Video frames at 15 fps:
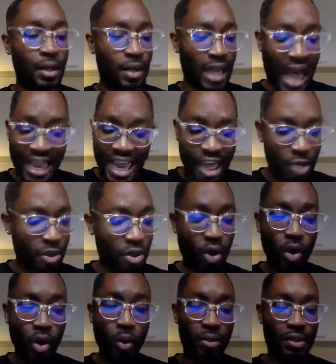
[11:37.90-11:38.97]
Right? I got
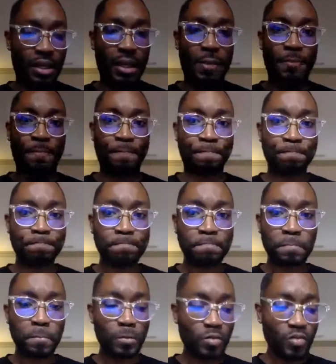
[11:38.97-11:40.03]
to be cool with that.
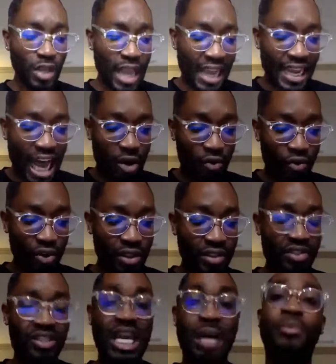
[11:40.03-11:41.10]
I got to
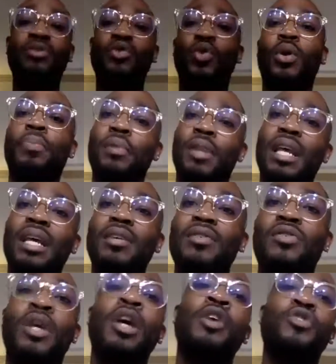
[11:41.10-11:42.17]
really step into a
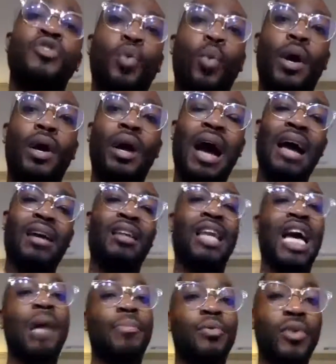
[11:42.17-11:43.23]
place to where
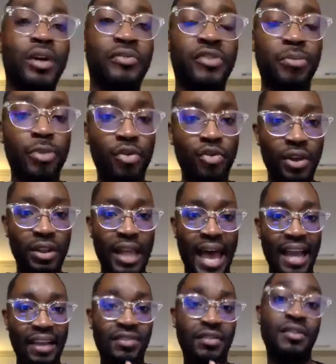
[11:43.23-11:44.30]
I can operate from a
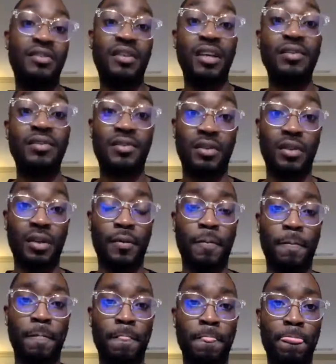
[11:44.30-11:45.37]
relaxed
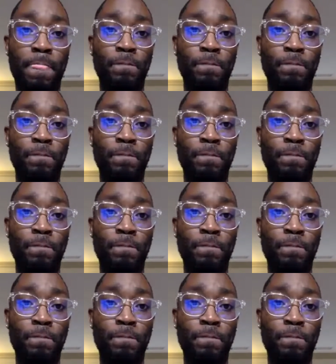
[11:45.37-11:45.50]
intensity.